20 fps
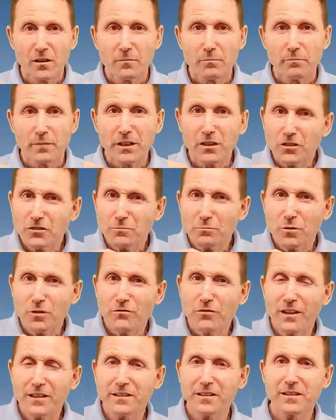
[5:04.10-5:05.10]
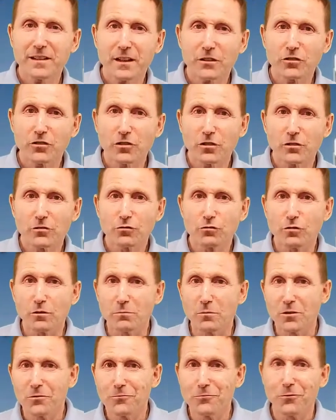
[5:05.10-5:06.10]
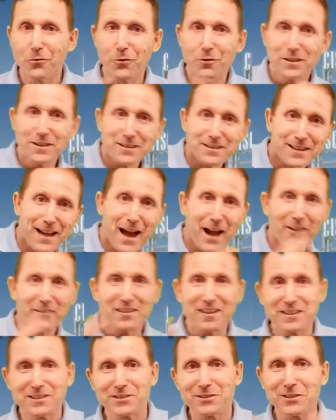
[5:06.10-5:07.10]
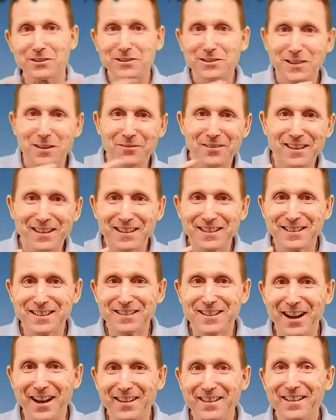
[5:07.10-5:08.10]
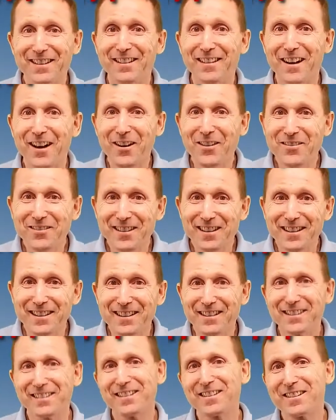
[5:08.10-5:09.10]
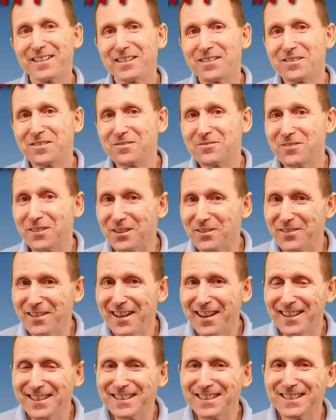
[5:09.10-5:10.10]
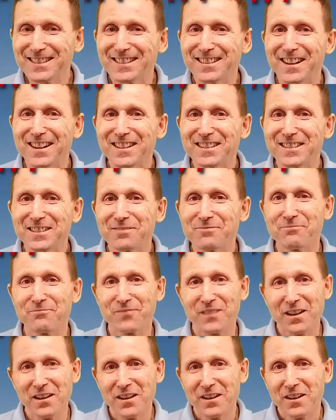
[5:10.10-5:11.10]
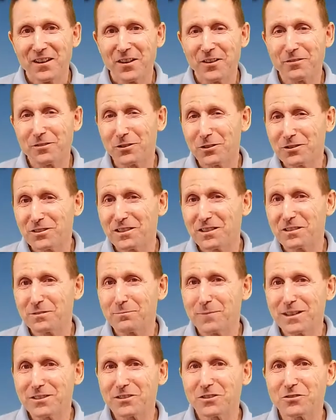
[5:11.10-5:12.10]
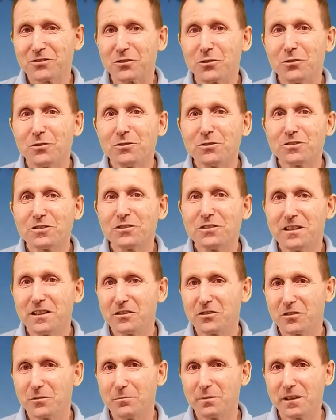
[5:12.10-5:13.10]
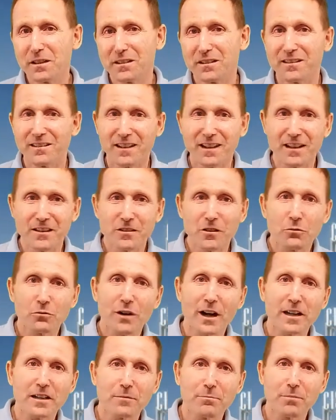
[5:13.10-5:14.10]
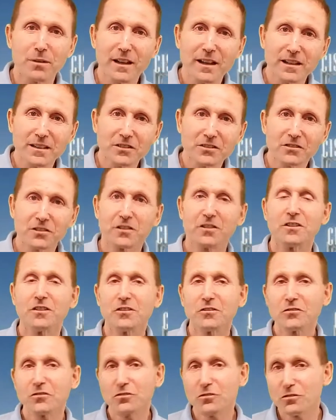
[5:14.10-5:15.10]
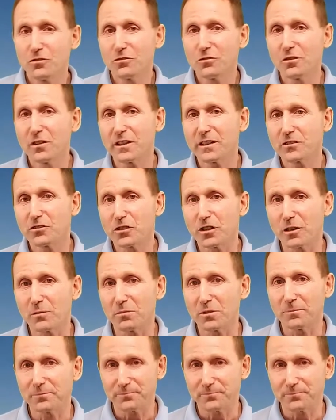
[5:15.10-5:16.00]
Because preventing ourselves from falling down is not something that's done only when we exercise. Of course, these muscles also need to be in the right place to do their job.